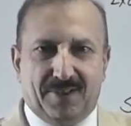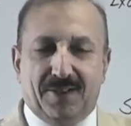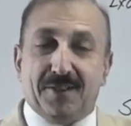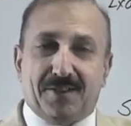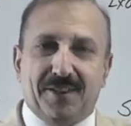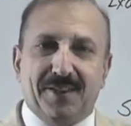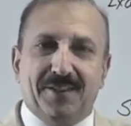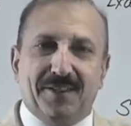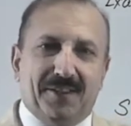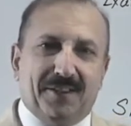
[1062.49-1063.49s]
Let's
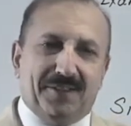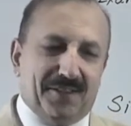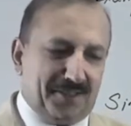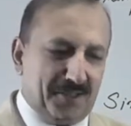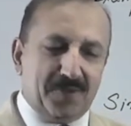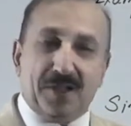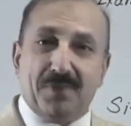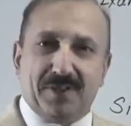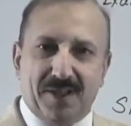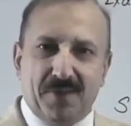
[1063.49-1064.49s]
see in the coming
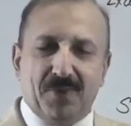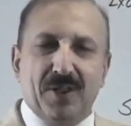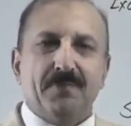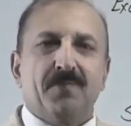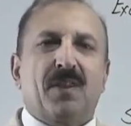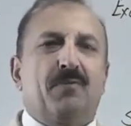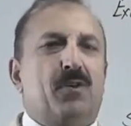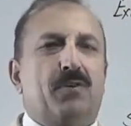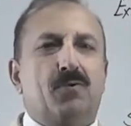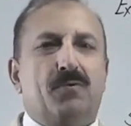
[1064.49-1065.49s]
up example
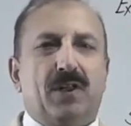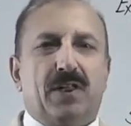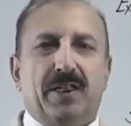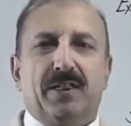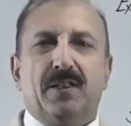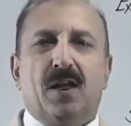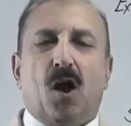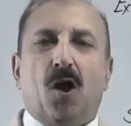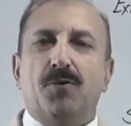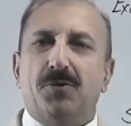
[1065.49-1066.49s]
where we will learn
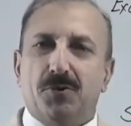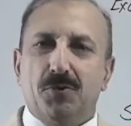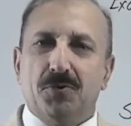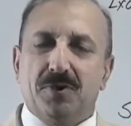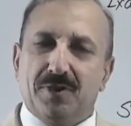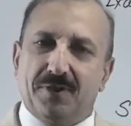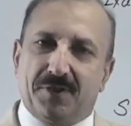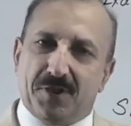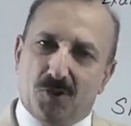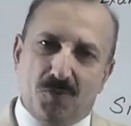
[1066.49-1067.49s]
how to use
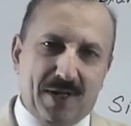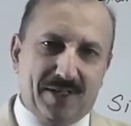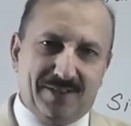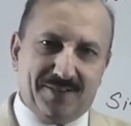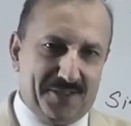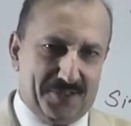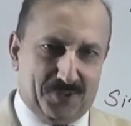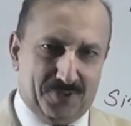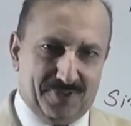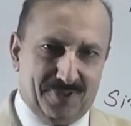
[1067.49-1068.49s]
trigonometric
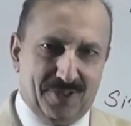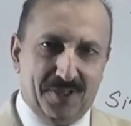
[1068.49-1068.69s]
ratios.